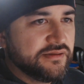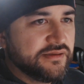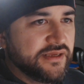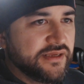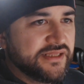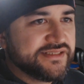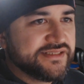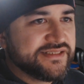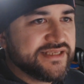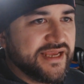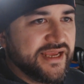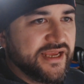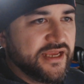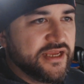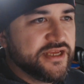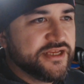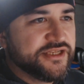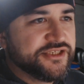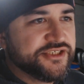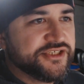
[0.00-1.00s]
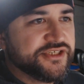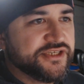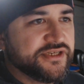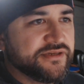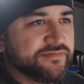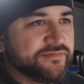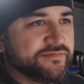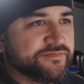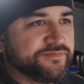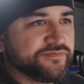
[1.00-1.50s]
aged.
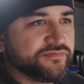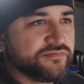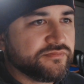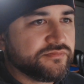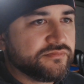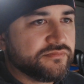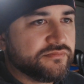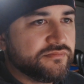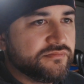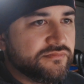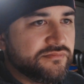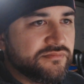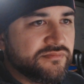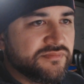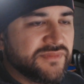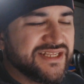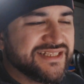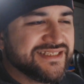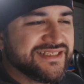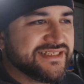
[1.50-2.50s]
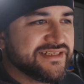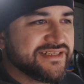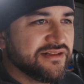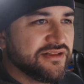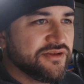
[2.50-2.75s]
It's still